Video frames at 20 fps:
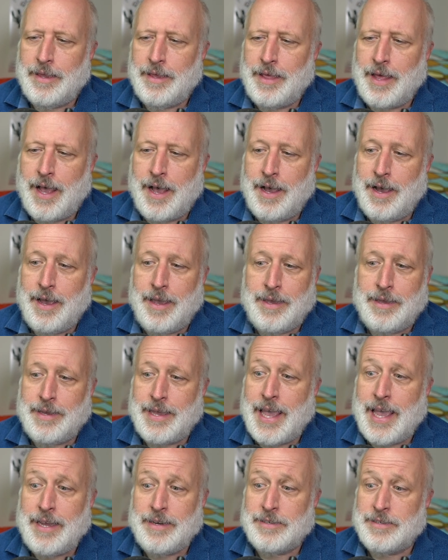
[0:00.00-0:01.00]

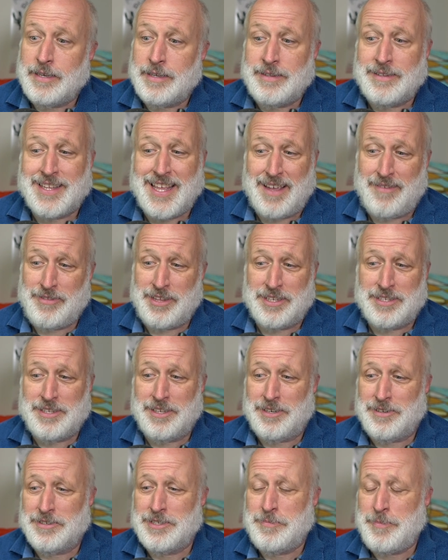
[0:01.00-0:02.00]
I hate to give this
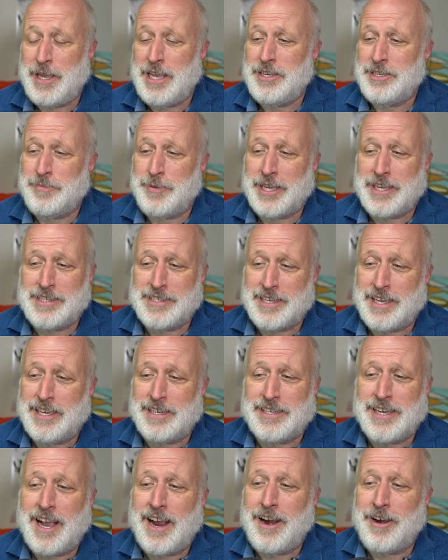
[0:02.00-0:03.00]
little speech because I
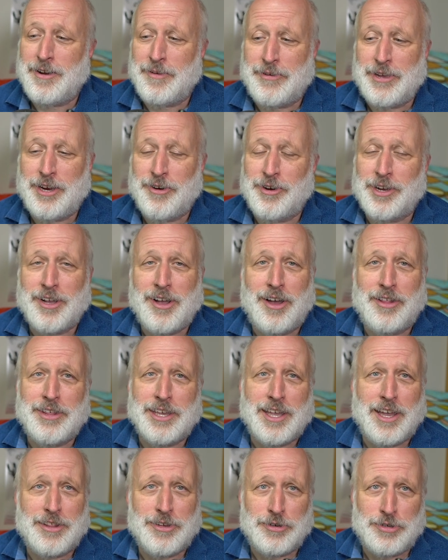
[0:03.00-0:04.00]
get tired of hearing all
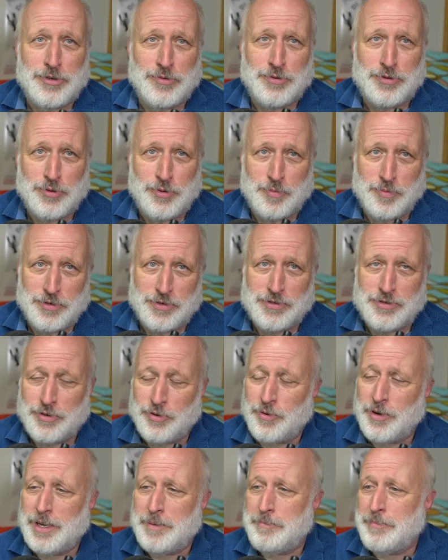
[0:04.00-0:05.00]
the other YouTubers
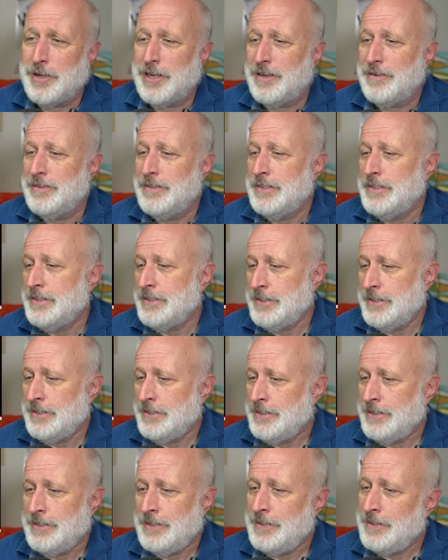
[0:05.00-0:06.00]
do it, but
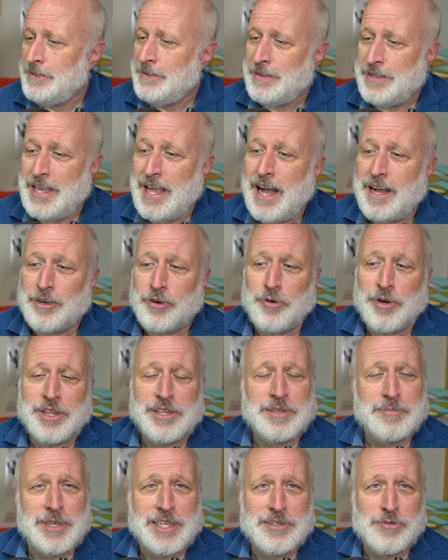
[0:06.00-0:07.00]
the
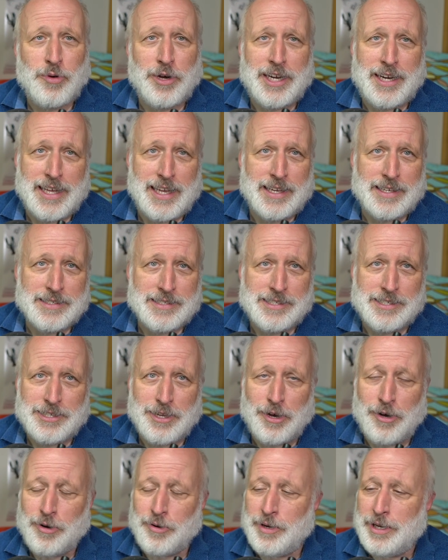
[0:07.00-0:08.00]
algorithm is what it is.
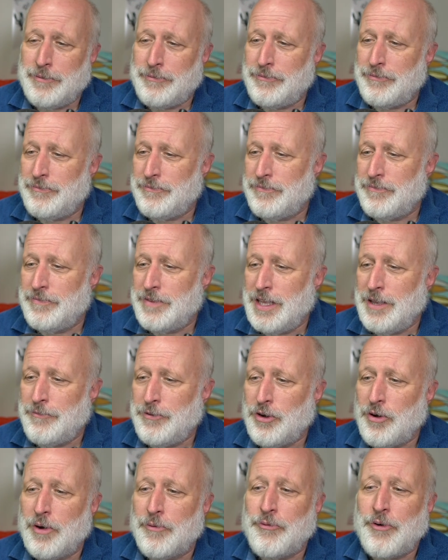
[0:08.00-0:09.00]
So if
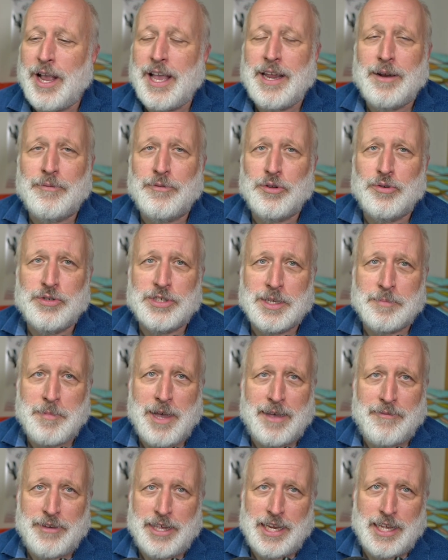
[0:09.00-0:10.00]
If you're afraid of losing
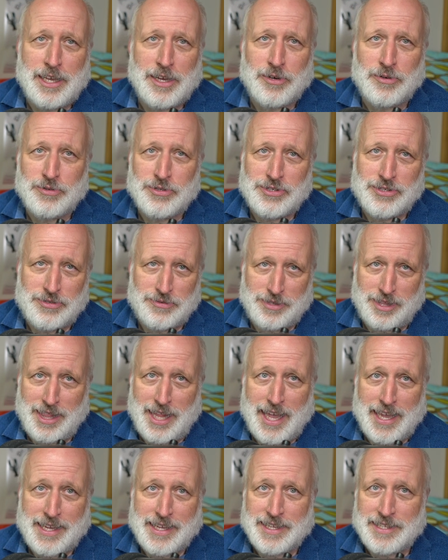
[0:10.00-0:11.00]
my videos,
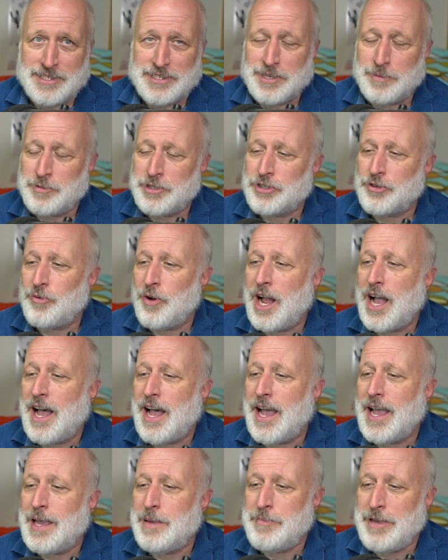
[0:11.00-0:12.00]
like and
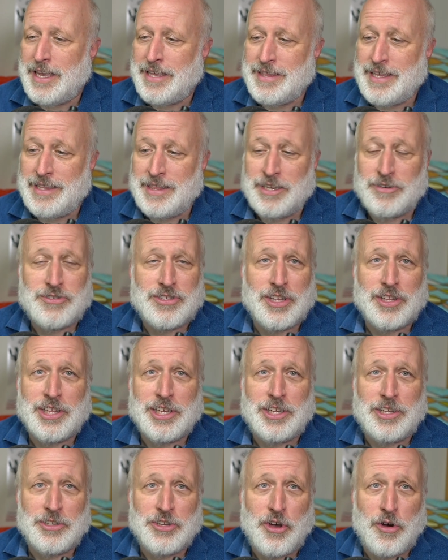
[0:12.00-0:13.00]
subscribe, and then there's a
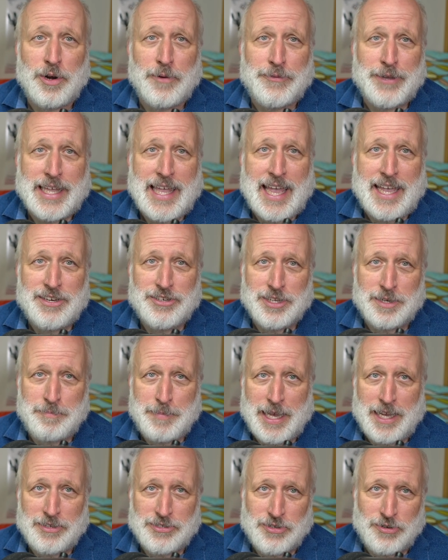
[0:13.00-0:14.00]
little notification
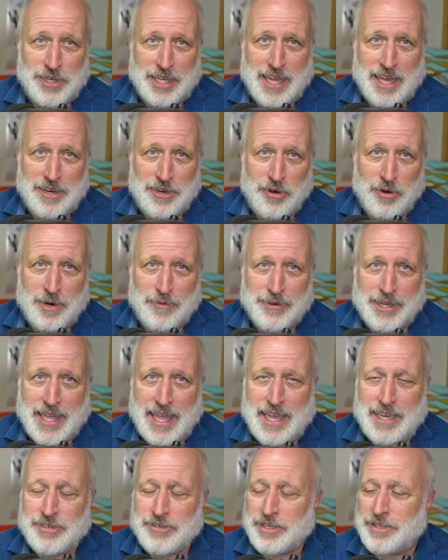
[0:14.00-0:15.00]
bell so you get
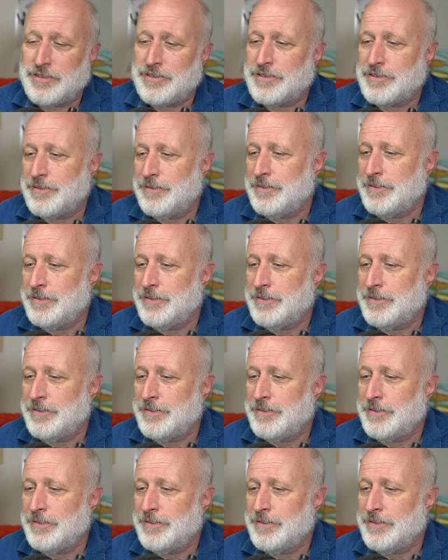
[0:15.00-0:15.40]
notifications.